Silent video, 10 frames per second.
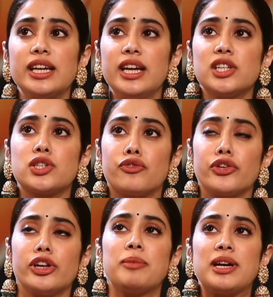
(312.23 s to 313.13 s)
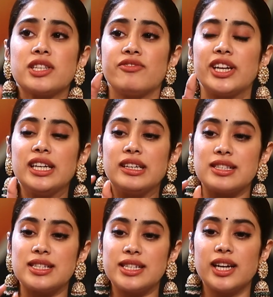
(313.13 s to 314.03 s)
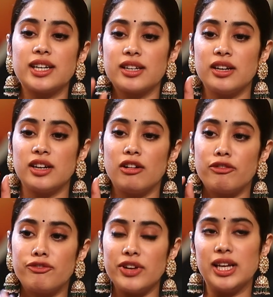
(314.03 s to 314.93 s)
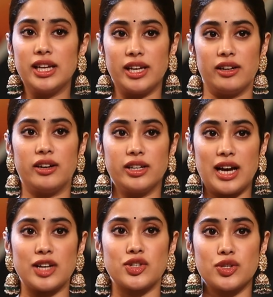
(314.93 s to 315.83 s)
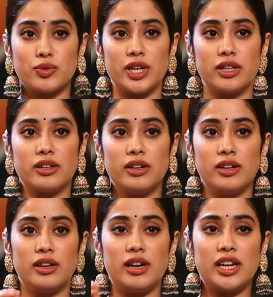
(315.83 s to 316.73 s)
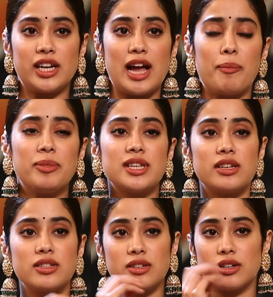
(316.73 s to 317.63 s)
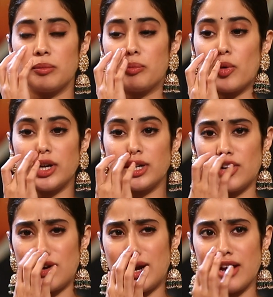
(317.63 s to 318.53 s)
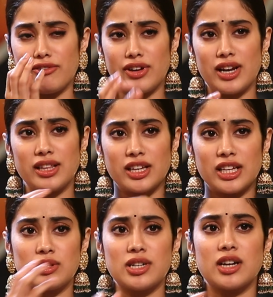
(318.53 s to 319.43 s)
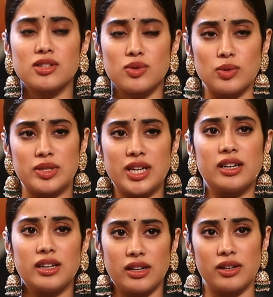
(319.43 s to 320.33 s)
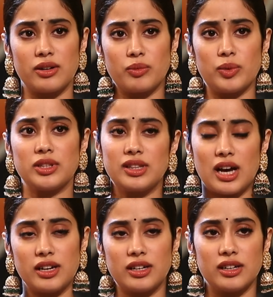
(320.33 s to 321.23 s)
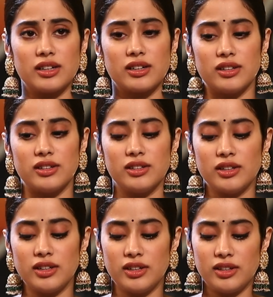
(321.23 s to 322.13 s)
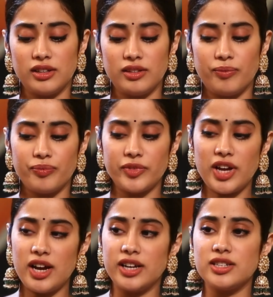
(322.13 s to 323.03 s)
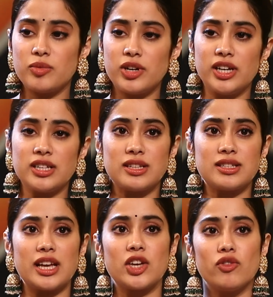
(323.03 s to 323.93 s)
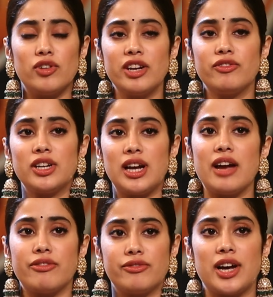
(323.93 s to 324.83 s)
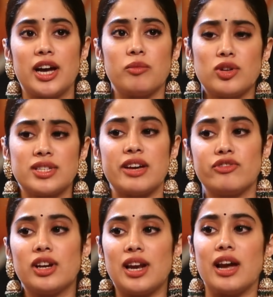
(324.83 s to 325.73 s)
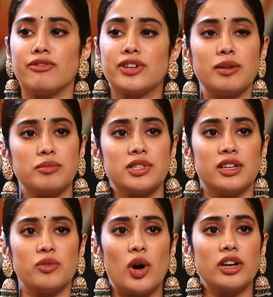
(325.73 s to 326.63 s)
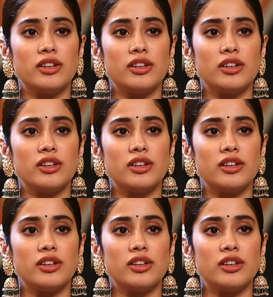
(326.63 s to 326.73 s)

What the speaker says: each film has a very distinct feeling attached to it. And it happens at a certain point in your life, and I think you start associating it with that. And yeah, it is what it is. It's like you've lived a lifetime or several lifetimes in one.